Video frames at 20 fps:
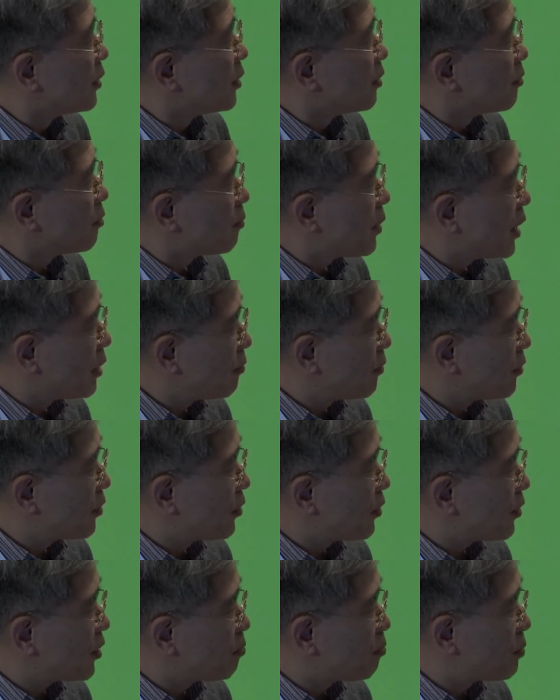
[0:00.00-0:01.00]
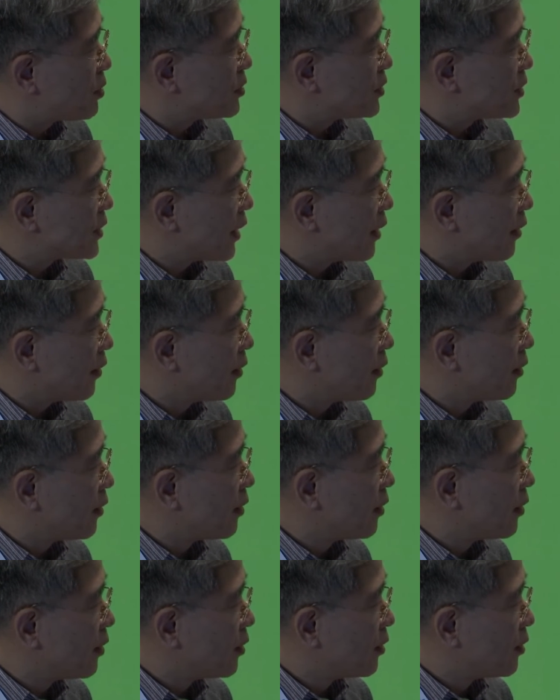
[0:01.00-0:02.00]
maybe 30%
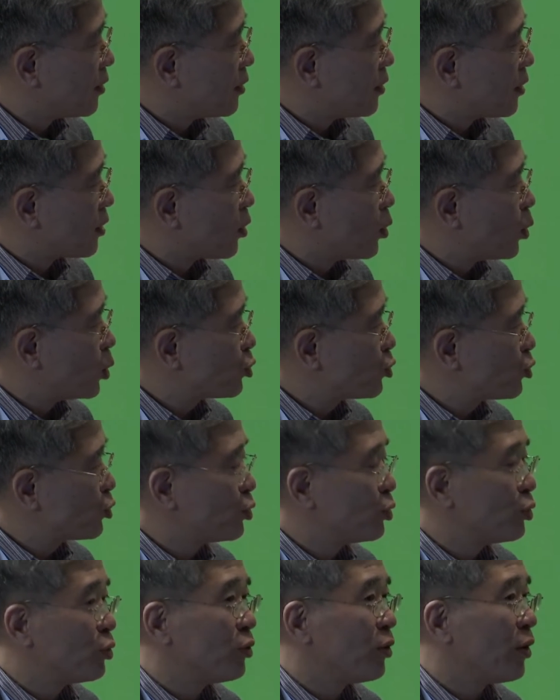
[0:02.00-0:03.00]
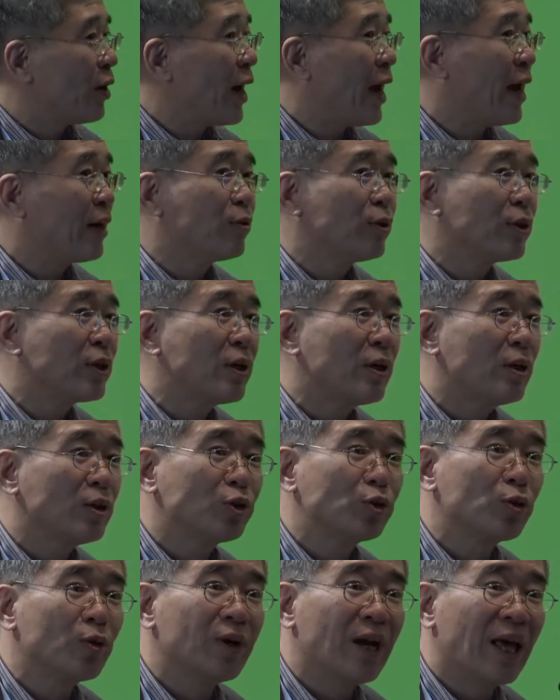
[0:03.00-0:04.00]
go to
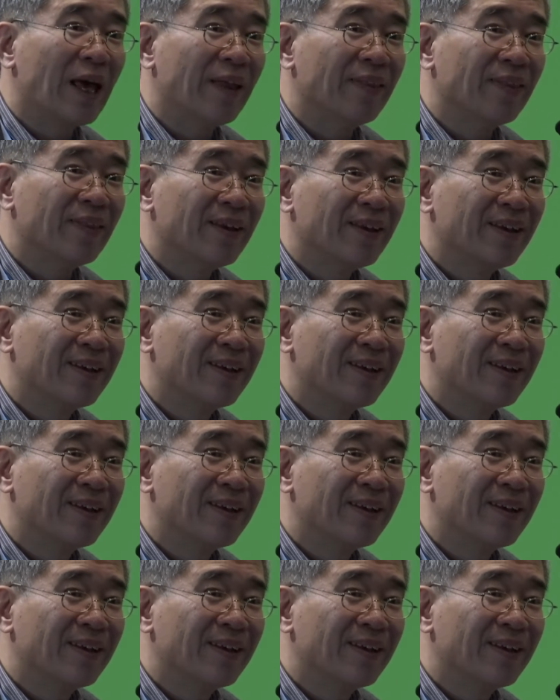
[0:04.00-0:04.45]
agricultural land.